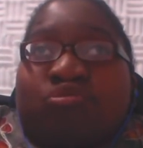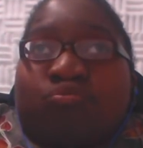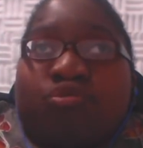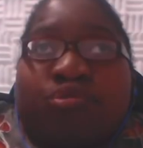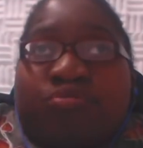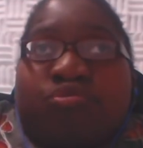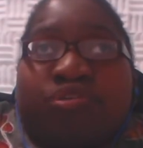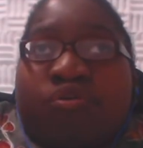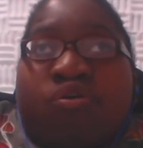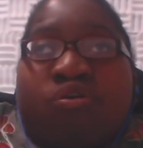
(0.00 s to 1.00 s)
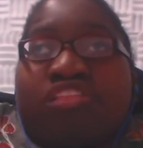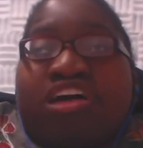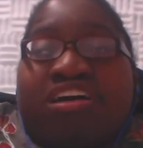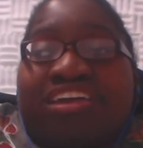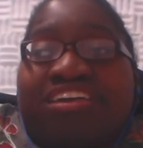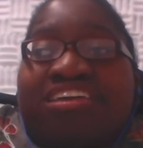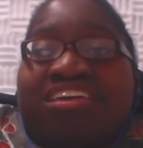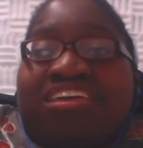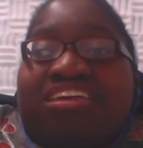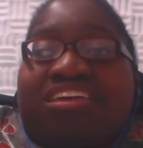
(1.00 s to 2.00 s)
really, really long line,
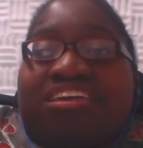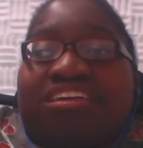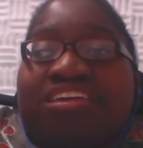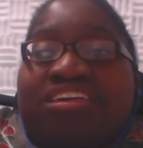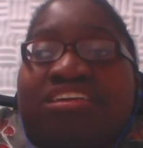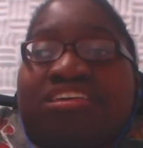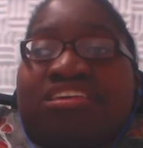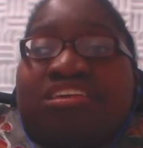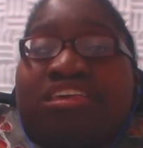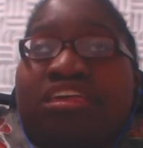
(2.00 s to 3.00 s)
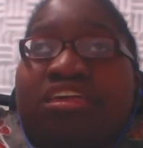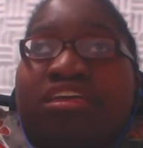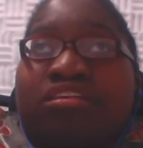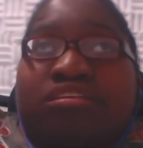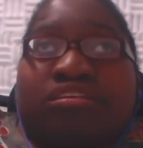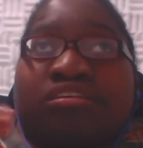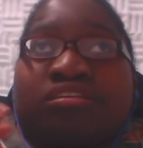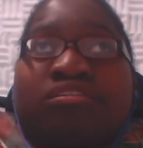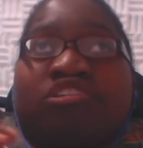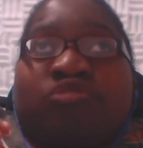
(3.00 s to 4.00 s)
and
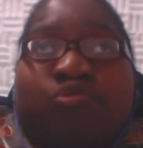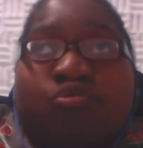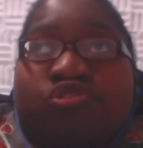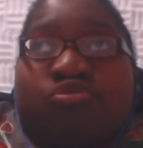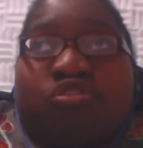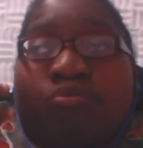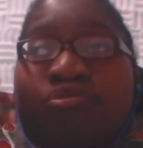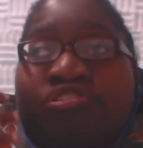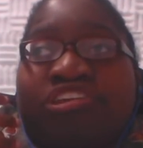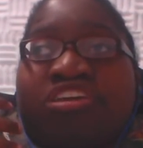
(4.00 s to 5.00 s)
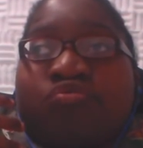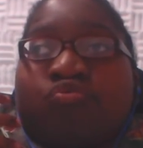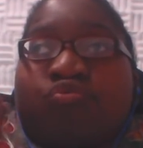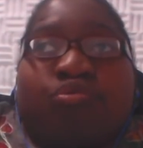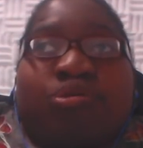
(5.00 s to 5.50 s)
this food truck was really